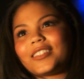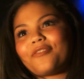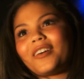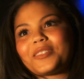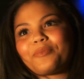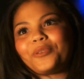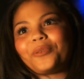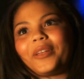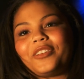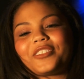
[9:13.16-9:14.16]
to find
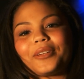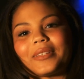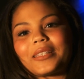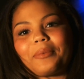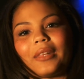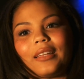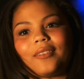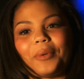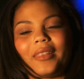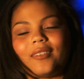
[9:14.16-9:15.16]
support when you're doing
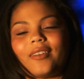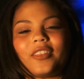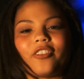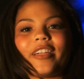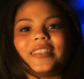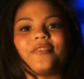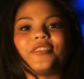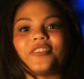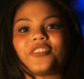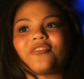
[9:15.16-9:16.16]
something within like the creative
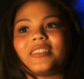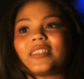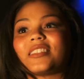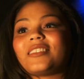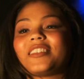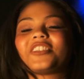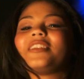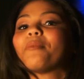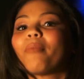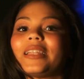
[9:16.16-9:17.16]
industries, because initially
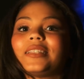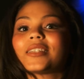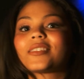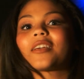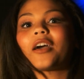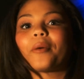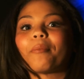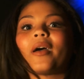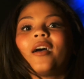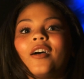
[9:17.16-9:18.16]
the money doesn't
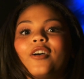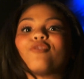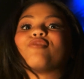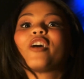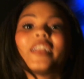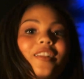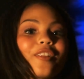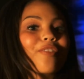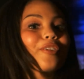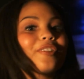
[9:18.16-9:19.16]
come running
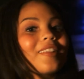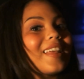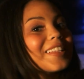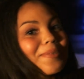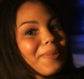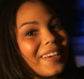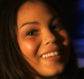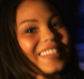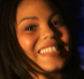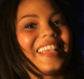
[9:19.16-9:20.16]
through the letterbox.